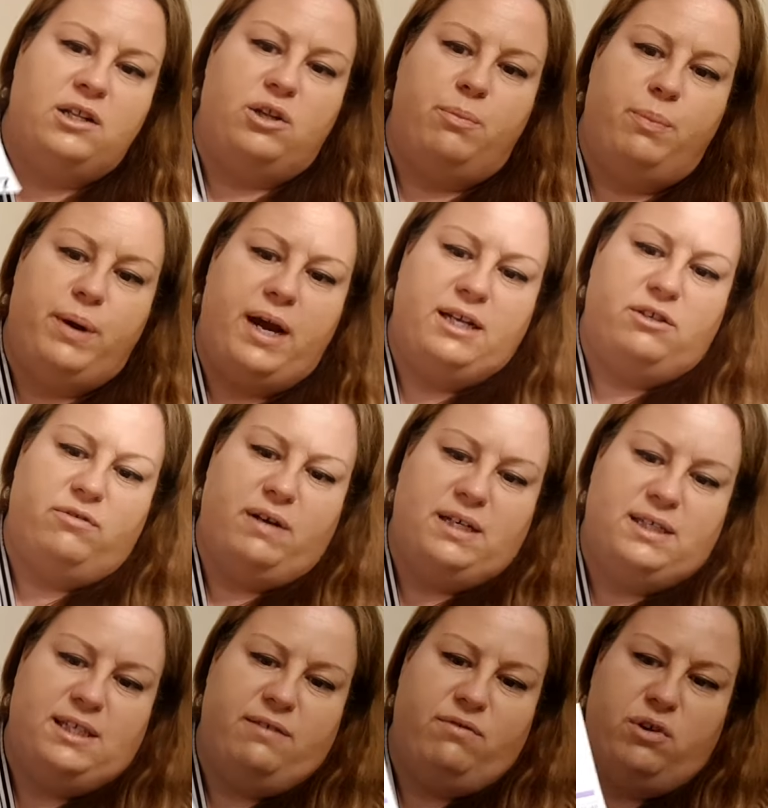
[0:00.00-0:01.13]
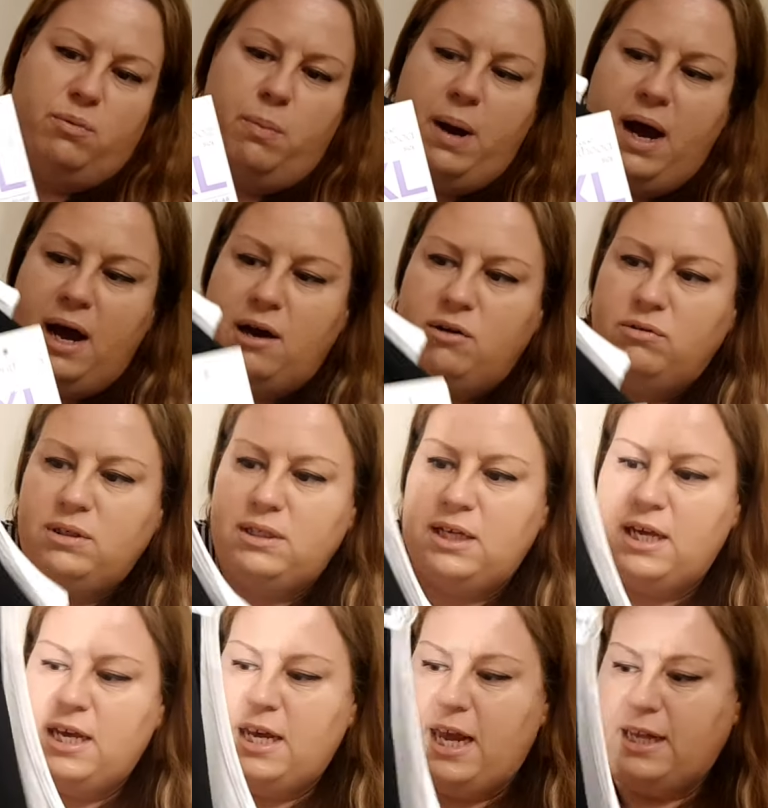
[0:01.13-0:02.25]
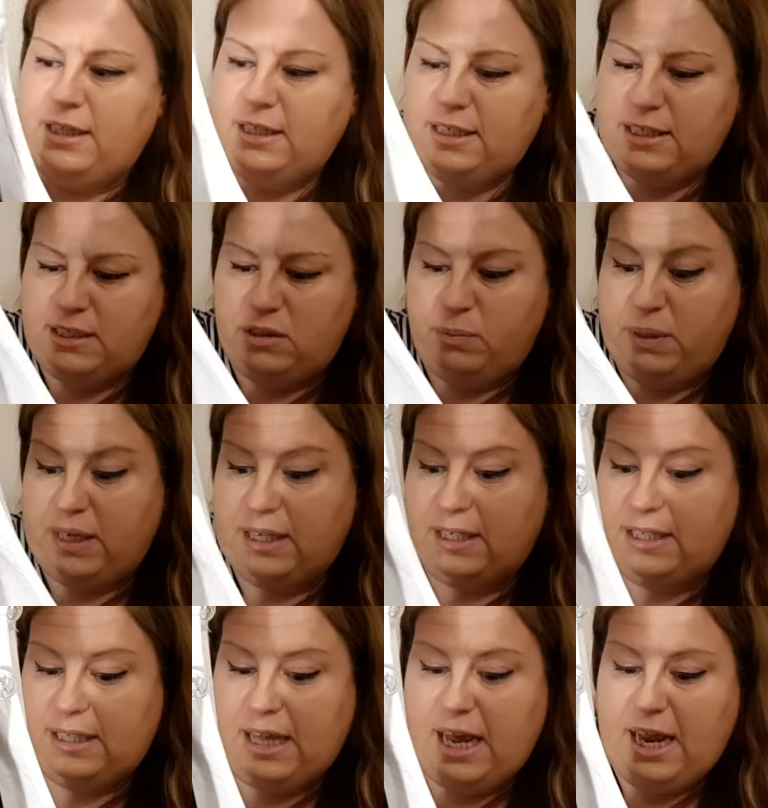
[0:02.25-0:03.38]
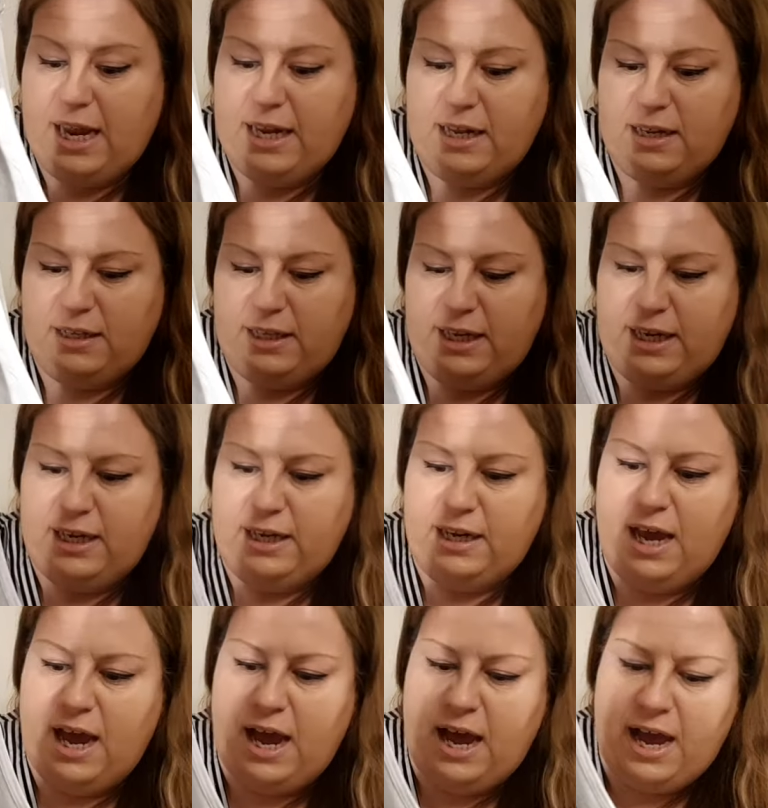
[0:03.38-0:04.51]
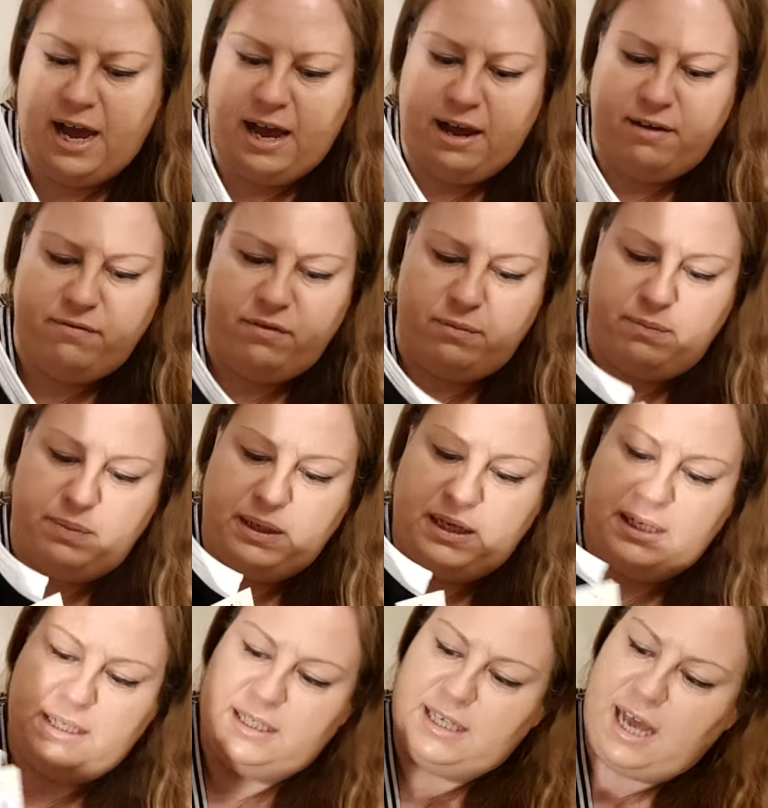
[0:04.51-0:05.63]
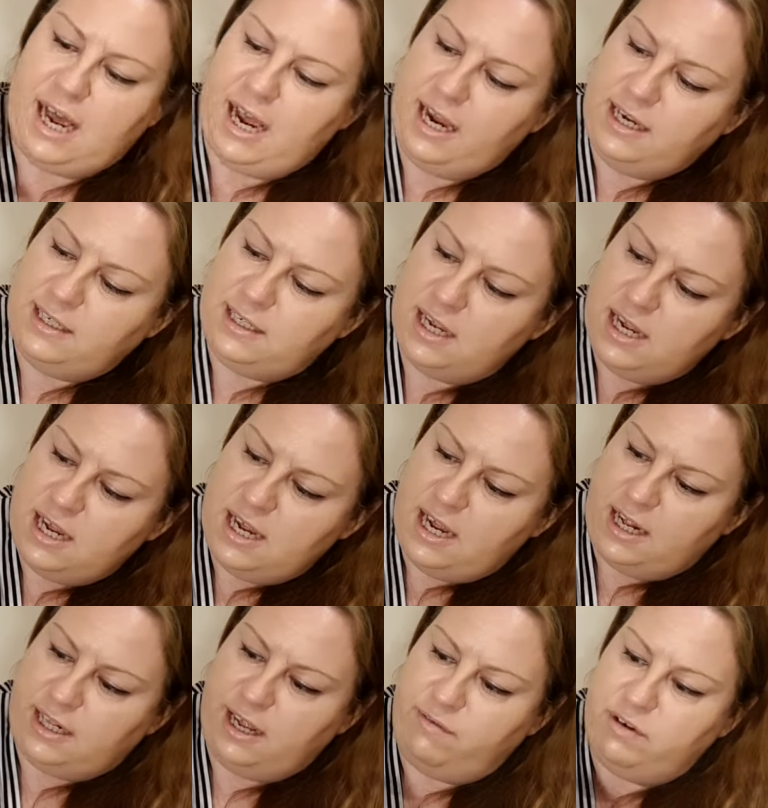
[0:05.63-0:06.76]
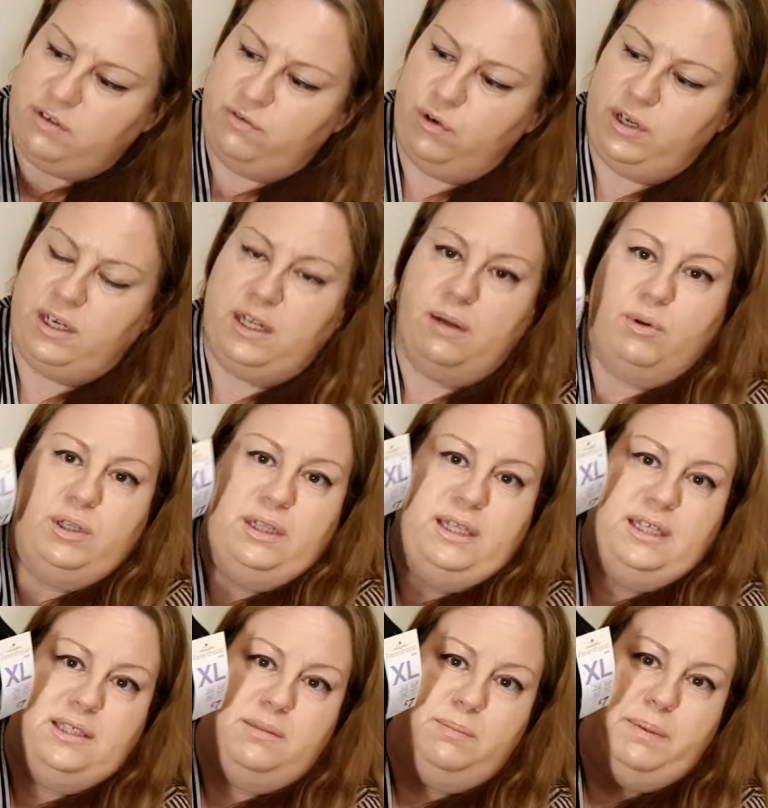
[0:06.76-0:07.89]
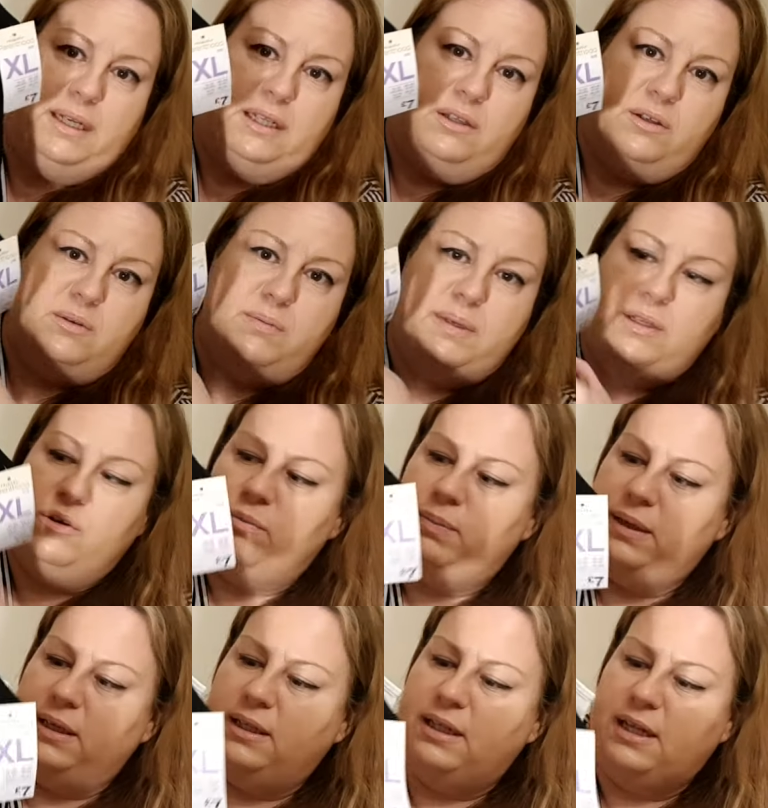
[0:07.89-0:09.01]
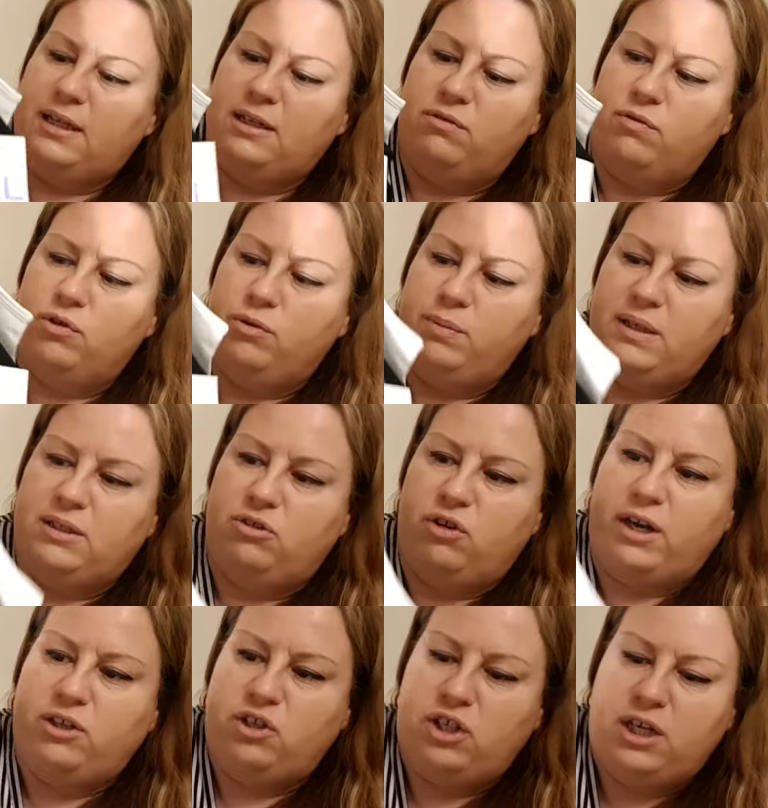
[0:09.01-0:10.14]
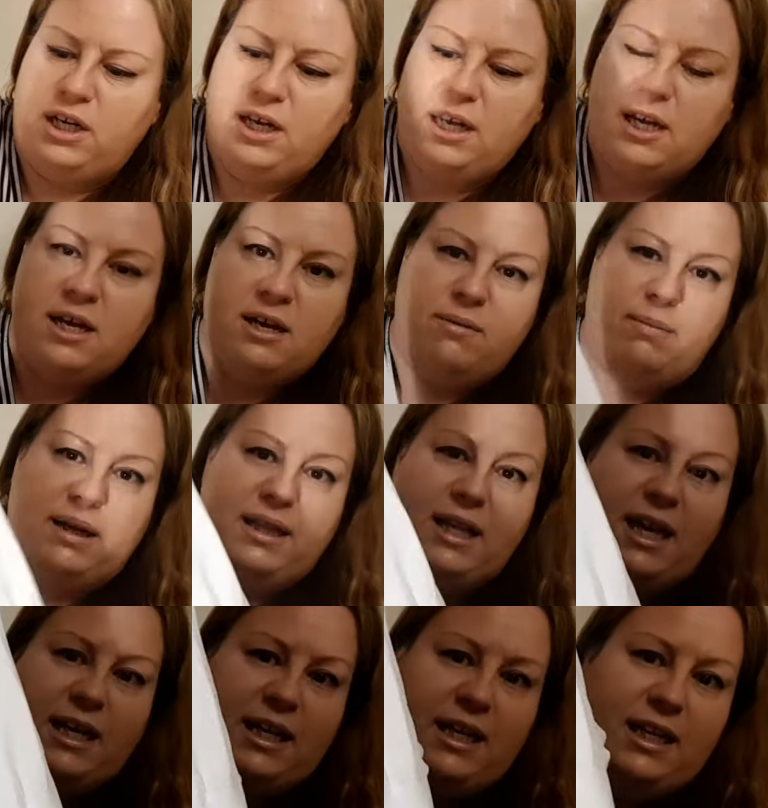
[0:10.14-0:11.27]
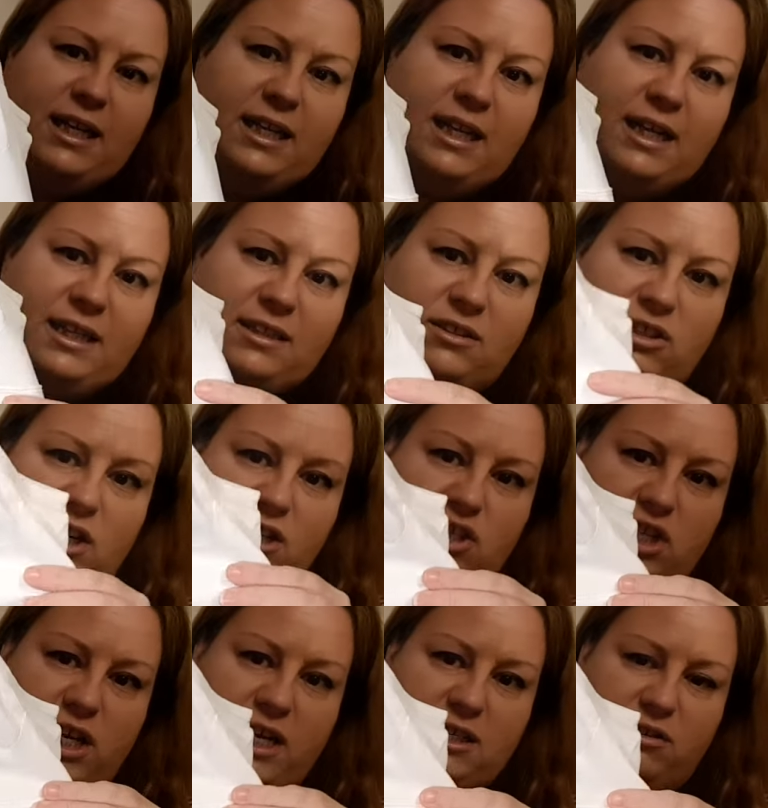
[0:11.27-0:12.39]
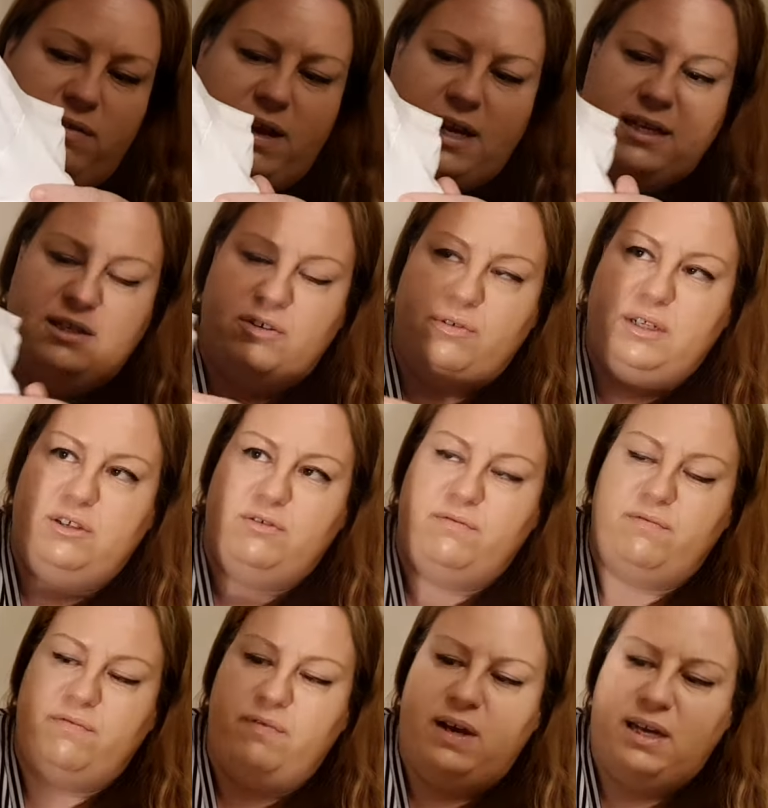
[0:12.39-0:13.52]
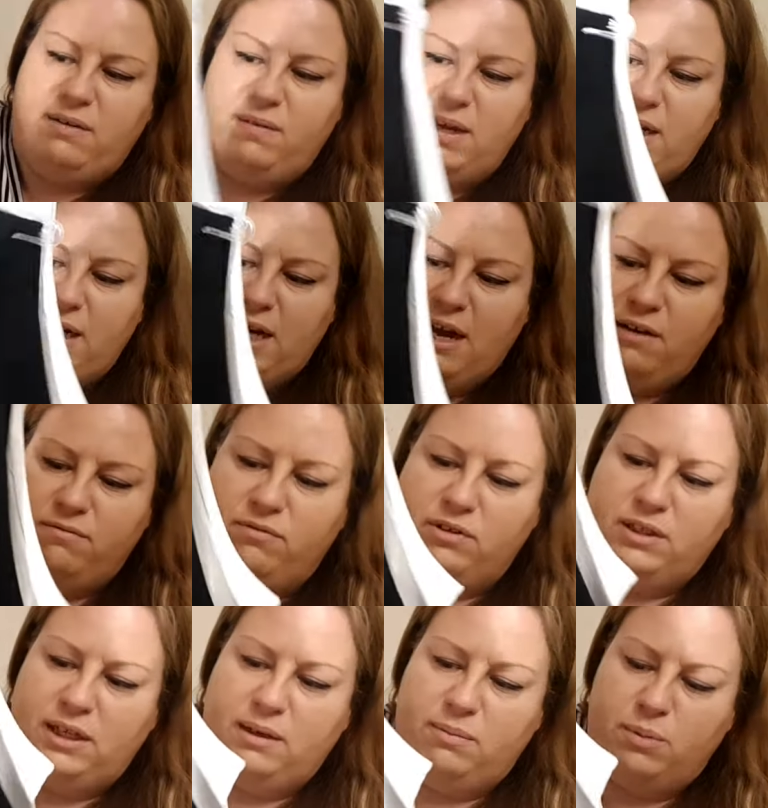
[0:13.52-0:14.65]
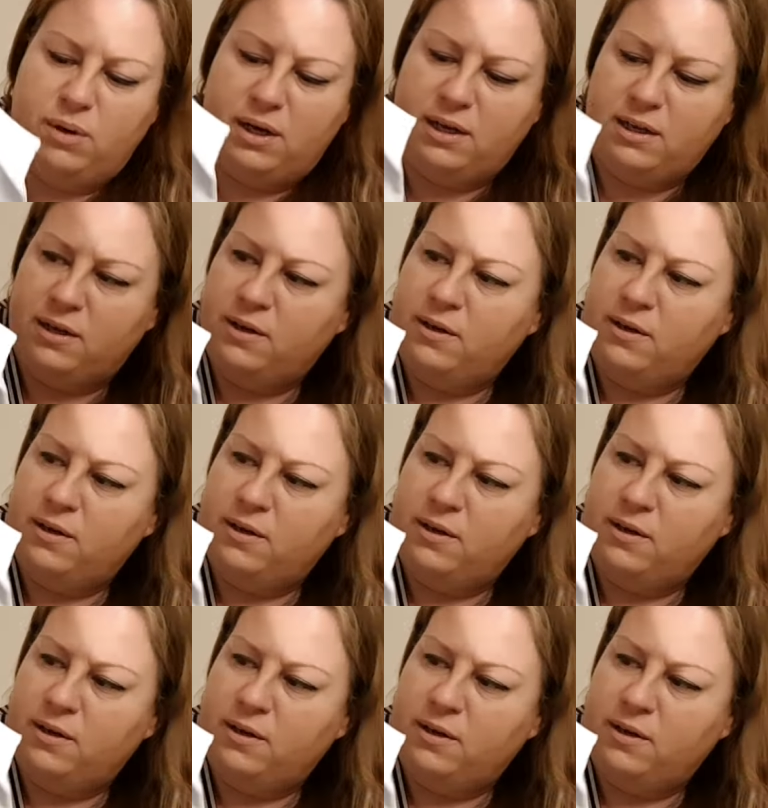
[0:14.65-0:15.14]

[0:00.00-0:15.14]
The price was £7, and this is the biggest style they have, biggest size. And I was worried about this bit, this middle bit, that it won't be stretchy, but luckily that is stretchy as well, so it's very comfortable.